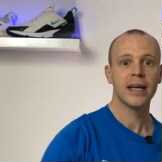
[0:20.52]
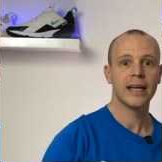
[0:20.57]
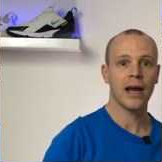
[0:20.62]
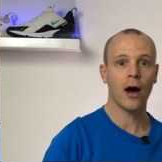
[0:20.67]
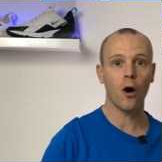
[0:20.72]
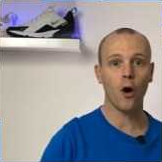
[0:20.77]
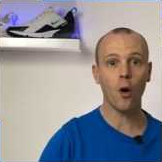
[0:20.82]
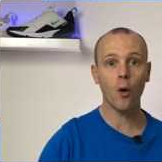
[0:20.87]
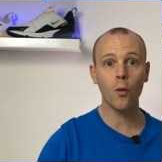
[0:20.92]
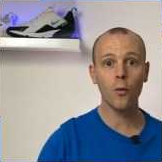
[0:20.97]

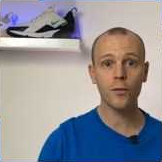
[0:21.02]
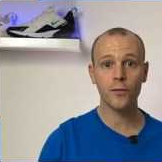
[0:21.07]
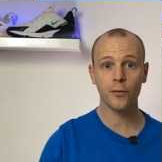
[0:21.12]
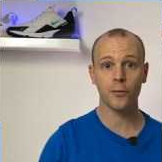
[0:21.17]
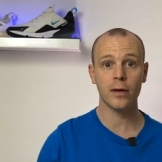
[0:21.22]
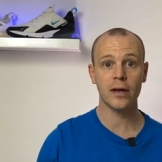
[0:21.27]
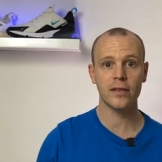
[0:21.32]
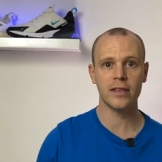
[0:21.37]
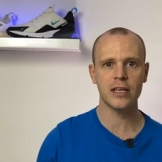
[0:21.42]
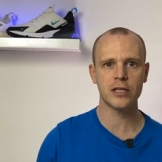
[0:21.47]
Now, all
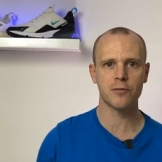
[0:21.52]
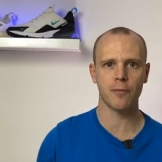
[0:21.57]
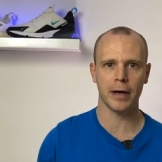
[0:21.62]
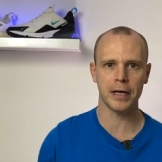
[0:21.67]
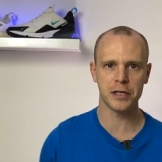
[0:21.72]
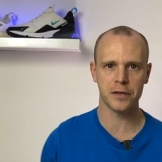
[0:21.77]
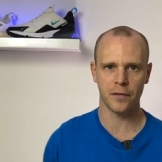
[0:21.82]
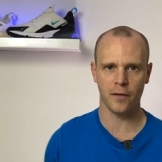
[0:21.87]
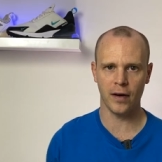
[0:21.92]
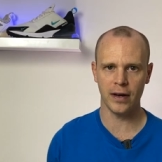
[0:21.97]
three of these
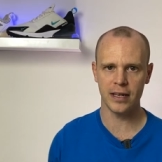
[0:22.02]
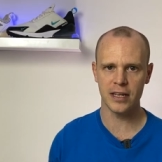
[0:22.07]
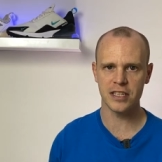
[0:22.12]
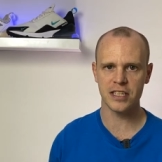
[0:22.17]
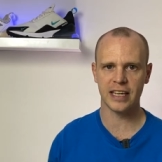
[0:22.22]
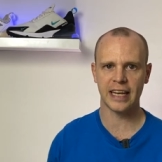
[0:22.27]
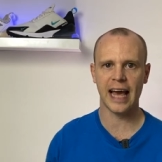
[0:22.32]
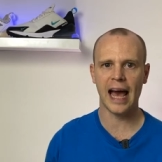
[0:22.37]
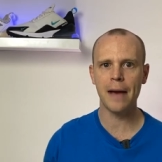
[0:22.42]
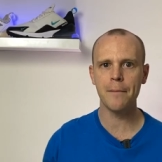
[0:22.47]

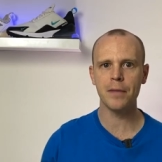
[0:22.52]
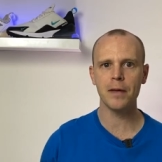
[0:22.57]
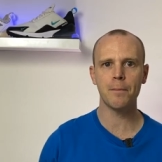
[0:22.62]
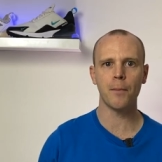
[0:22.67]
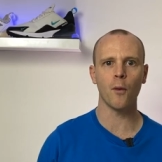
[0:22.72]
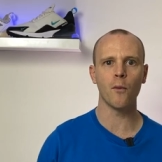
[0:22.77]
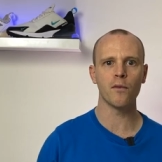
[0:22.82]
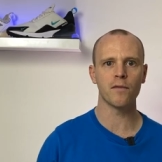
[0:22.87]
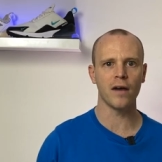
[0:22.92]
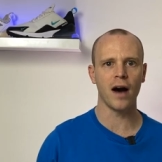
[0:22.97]
rangefinders can be
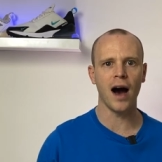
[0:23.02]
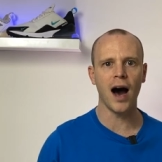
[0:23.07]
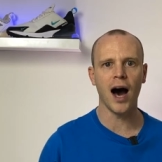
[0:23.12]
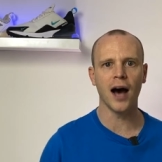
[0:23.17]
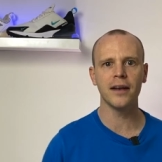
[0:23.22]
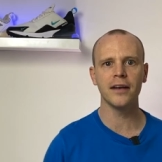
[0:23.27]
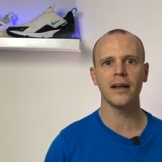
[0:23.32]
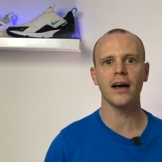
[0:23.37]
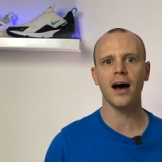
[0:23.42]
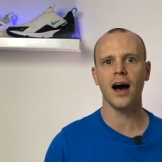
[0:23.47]
bought for
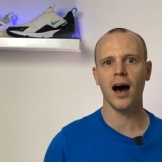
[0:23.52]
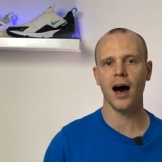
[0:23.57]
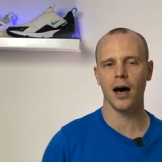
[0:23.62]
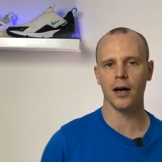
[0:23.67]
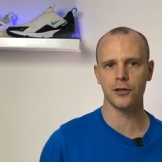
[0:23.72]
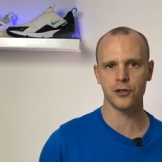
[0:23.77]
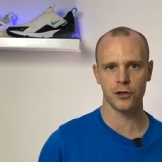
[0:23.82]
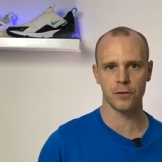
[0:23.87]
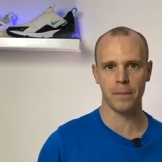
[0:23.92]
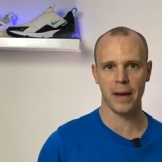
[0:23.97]
under
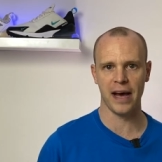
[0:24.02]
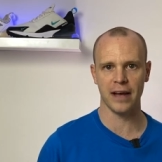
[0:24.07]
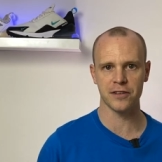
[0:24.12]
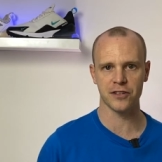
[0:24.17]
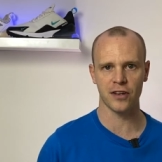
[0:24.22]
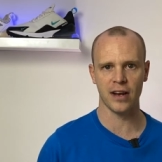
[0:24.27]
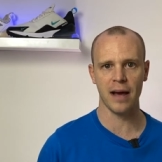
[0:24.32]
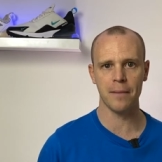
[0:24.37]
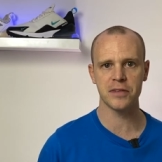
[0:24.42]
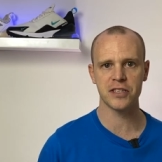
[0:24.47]

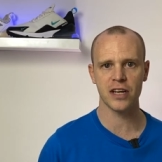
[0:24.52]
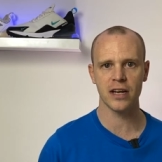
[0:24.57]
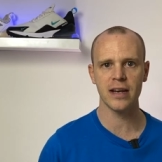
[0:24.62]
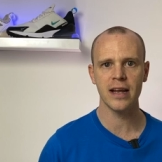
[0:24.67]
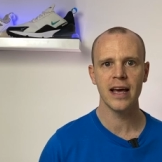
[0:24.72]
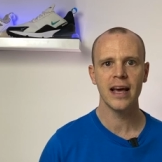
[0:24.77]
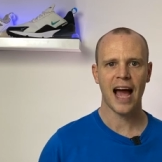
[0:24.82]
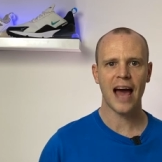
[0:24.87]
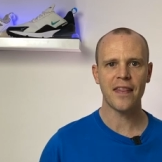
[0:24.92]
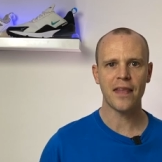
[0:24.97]
£100 on
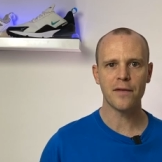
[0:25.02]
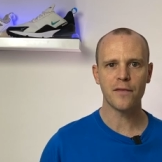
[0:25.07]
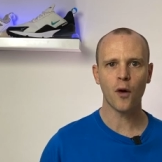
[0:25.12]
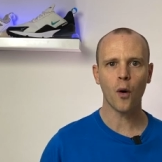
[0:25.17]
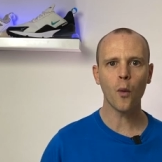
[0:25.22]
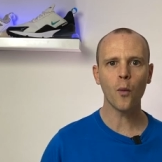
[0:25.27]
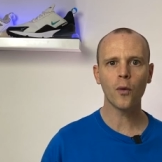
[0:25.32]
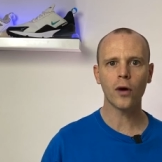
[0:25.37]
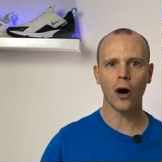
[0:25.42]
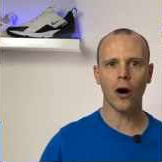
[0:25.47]
Amazon, and they've
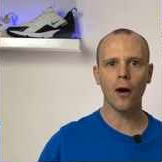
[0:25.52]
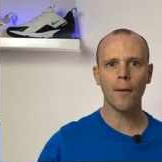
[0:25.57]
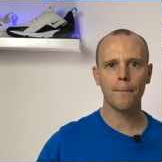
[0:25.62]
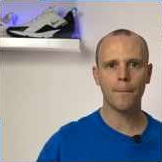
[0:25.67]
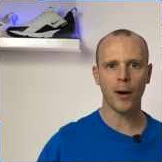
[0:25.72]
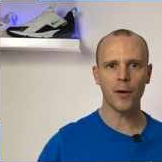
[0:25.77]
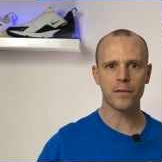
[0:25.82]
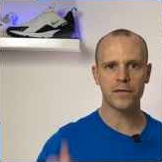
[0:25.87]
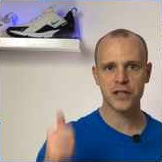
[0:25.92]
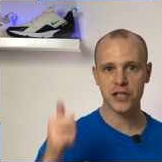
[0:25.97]
all got
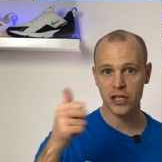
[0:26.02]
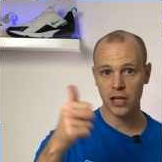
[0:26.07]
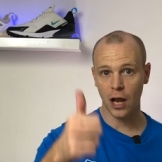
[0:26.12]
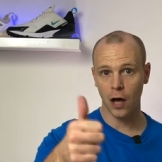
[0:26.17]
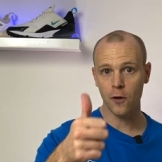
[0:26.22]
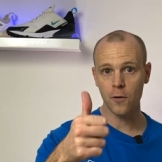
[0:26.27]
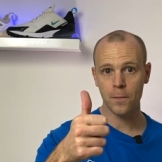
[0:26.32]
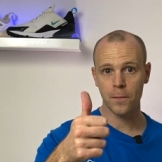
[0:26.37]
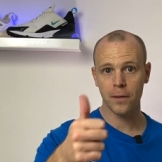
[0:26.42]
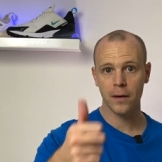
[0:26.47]
both
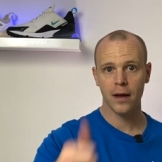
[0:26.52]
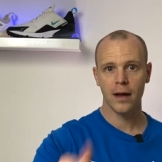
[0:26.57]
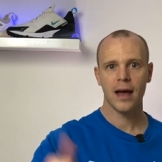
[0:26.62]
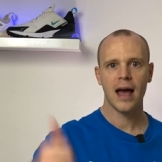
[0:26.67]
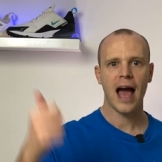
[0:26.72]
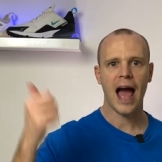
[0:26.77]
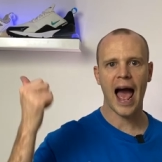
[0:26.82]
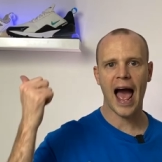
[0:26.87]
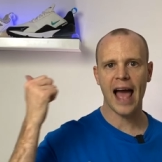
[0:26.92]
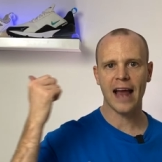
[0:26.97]
slope
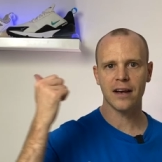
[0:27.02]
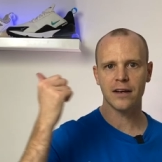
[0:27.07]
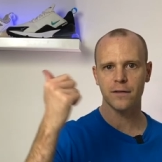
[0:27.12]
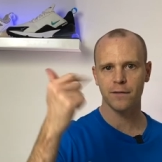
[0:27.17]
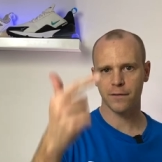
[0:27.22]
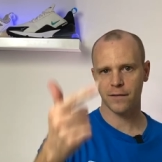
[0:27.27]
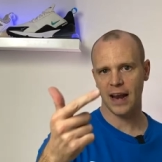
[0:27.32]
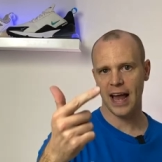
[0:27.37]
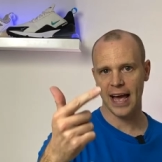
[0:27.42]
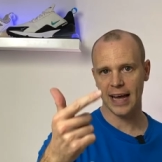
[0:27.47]
and
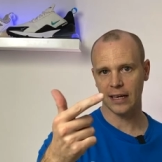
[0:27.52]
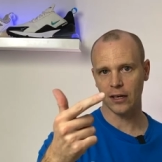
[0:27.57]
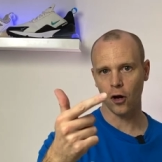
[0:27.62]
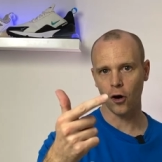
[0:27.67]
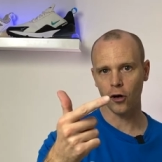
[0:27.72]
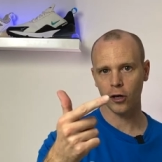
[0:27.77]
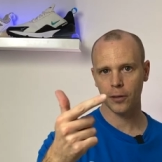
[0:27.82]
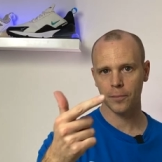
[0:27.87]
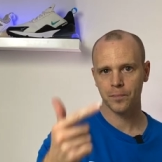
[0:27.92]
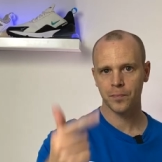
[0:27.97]
flag
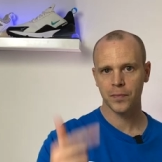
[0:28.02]
lock.